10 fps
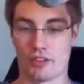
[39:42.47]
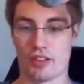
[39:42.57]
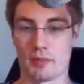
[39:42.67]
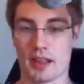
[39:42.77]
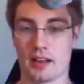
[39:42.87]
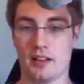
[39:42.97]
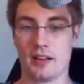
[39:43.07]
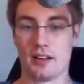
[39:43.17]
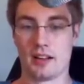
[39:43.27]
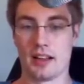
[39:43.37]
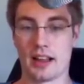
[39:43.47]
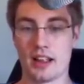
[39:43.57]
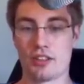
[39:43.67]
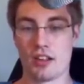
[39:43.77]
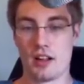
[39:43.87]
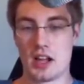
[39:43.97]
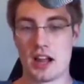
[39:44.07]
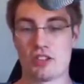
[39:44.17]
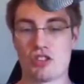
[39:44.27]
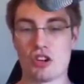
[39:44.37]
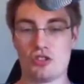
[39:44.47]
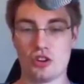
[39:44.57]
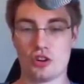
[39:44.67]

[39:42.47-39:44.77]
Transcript: or something. Like, yeah. it's, it's such a